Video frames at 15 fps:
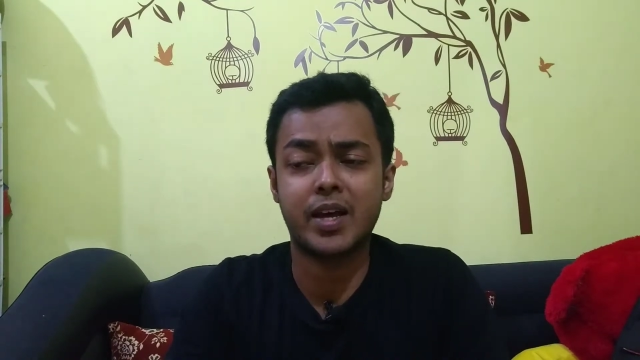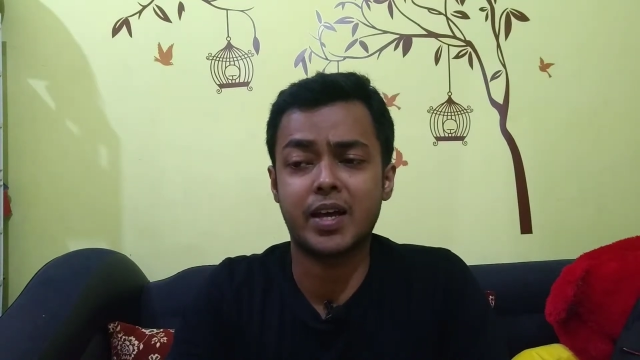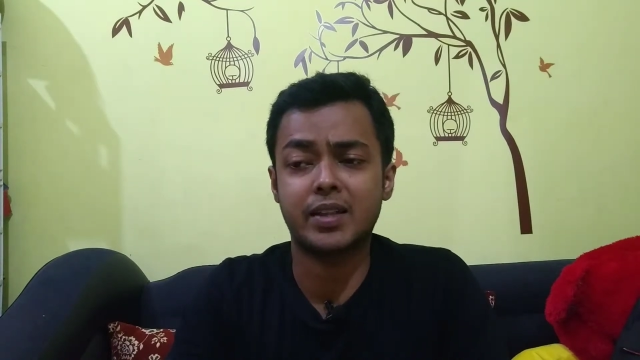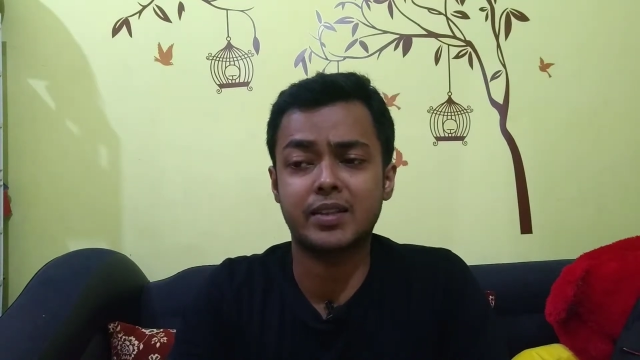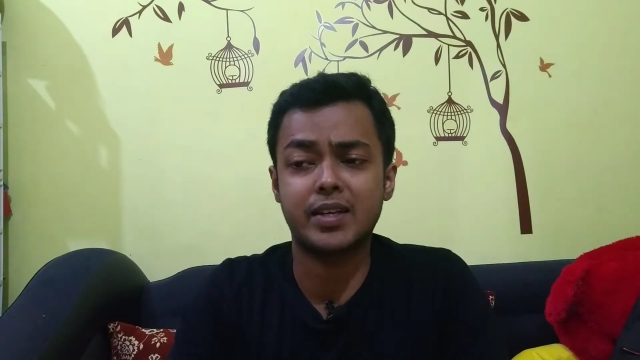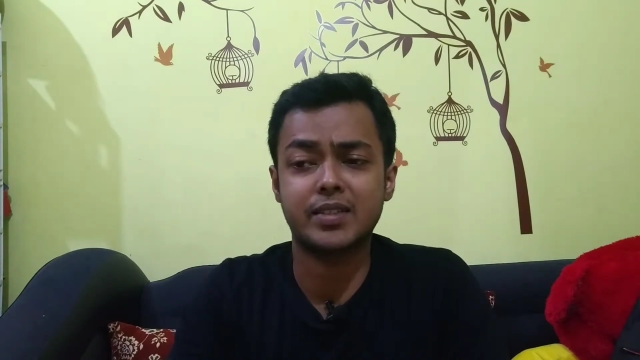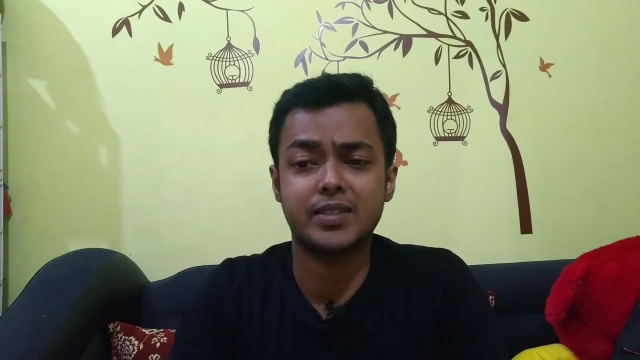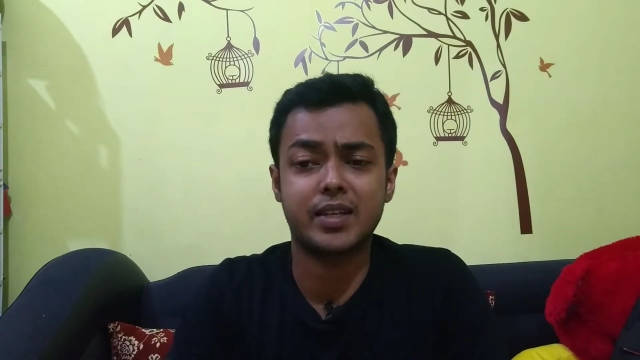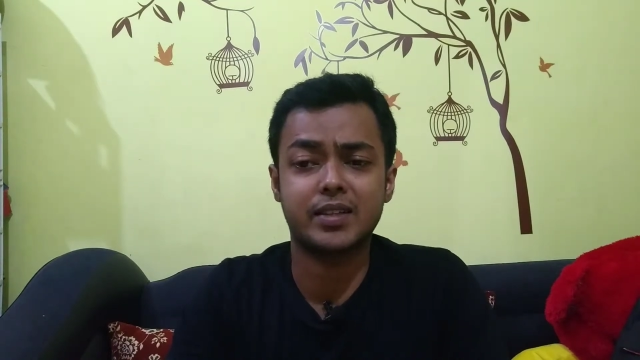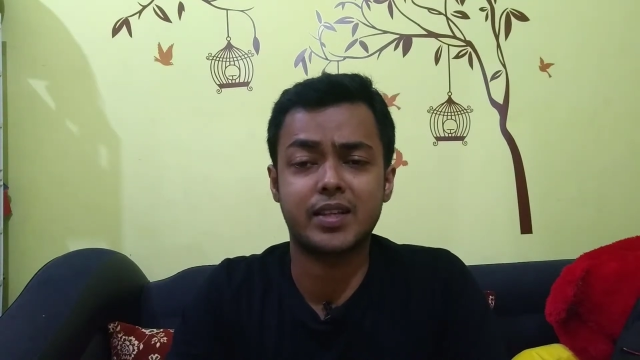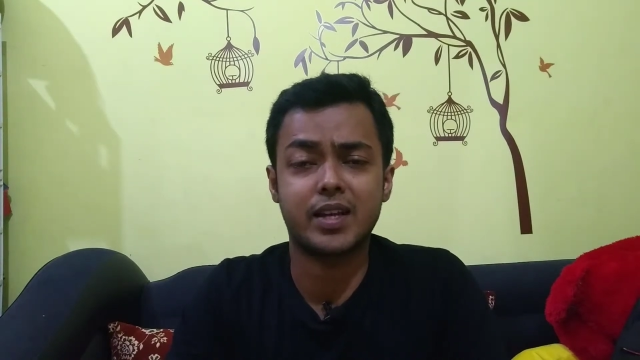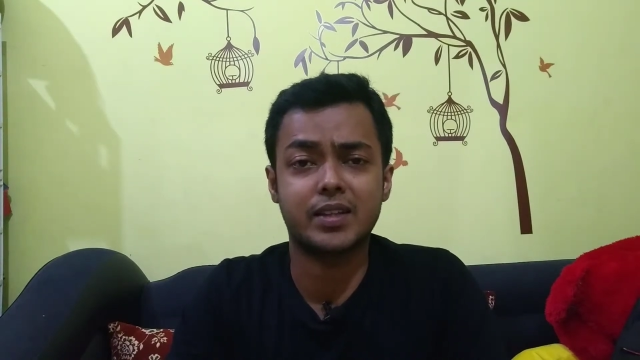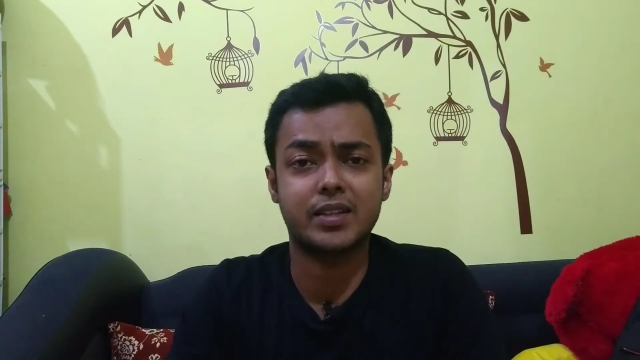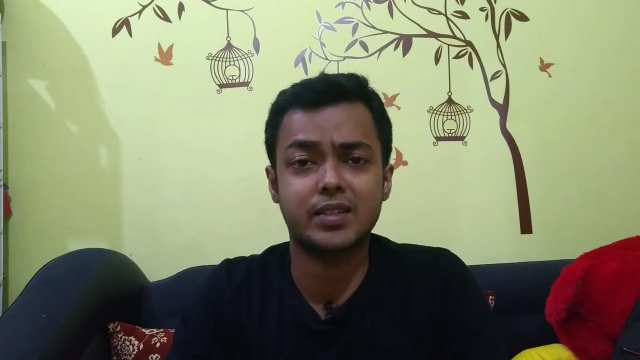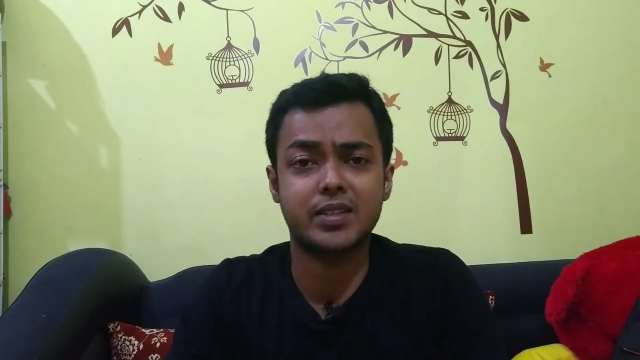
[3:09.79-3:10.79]
and they said
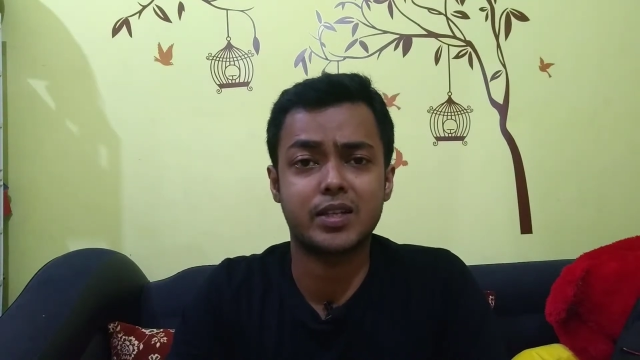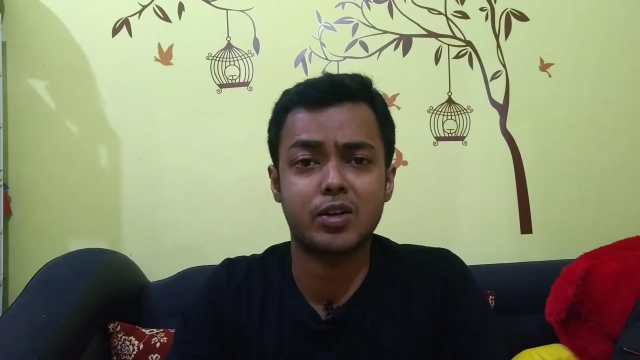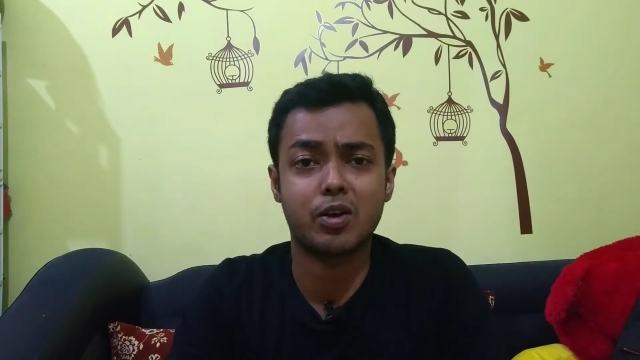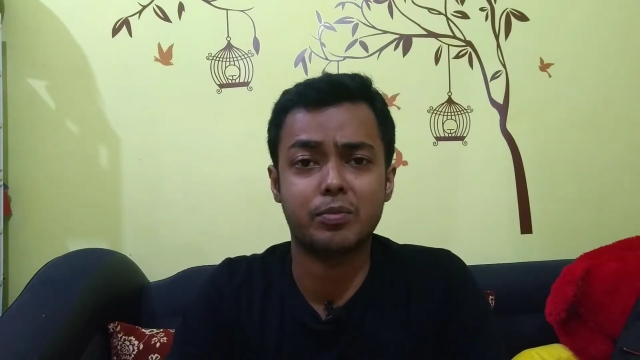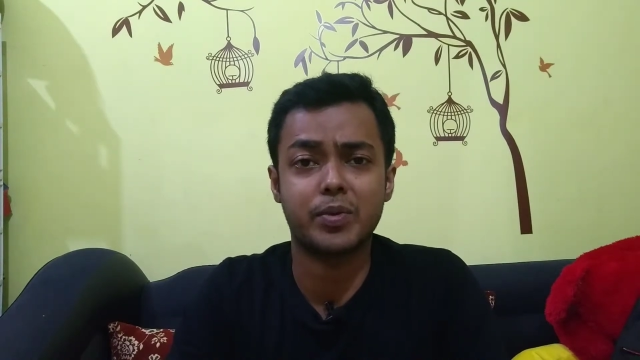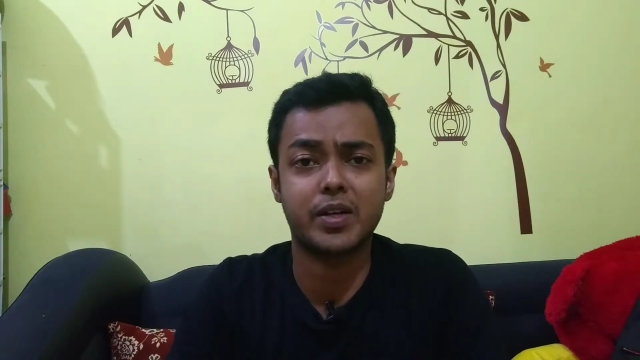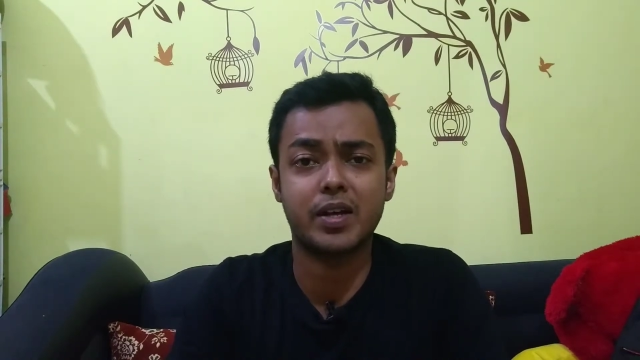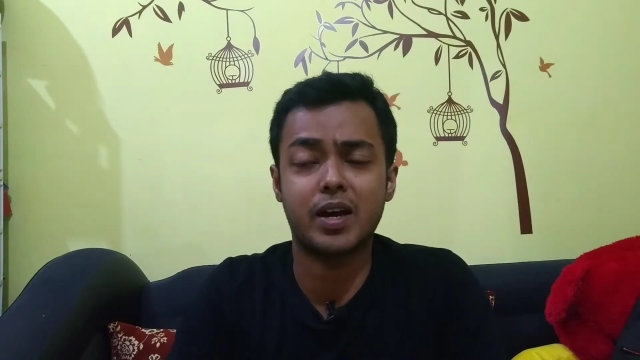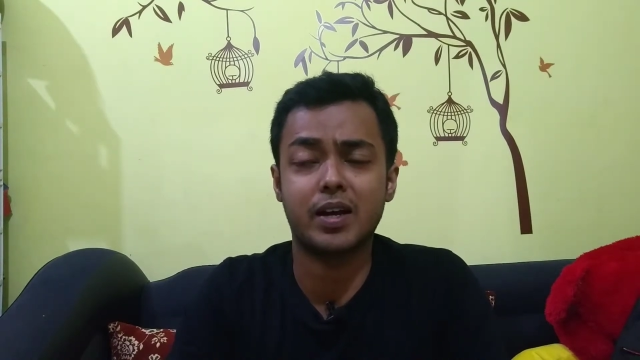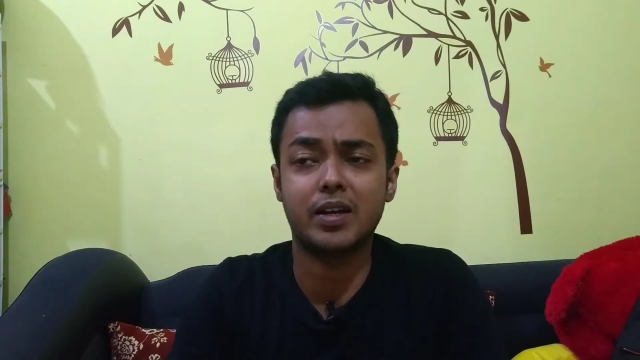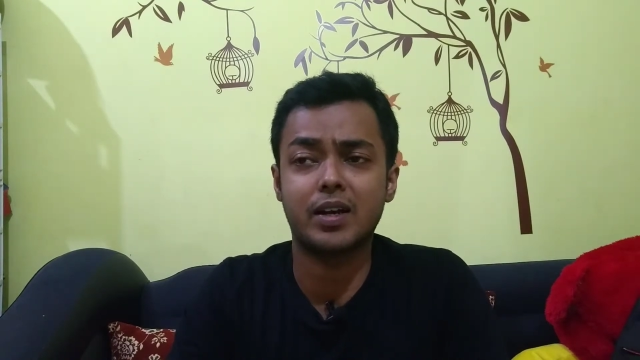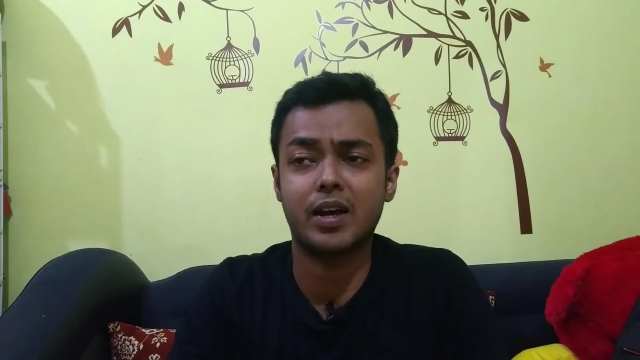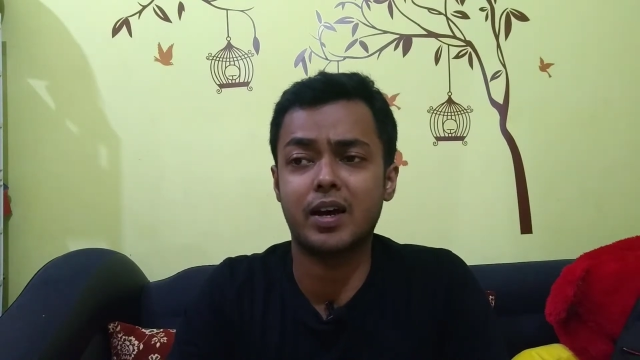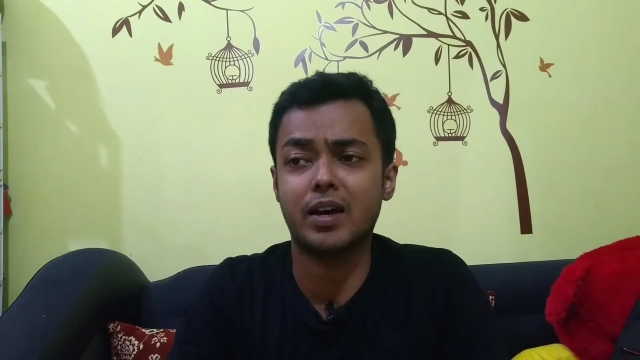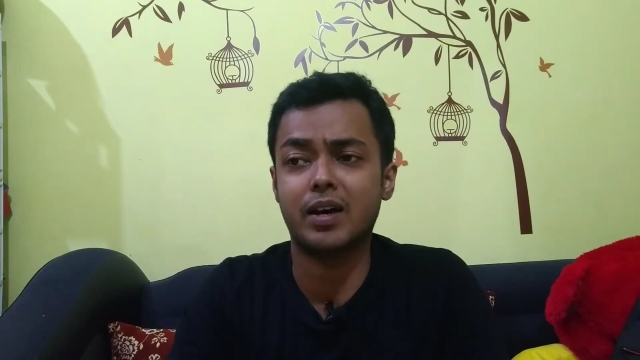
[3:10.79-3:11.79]
that this cannot be done.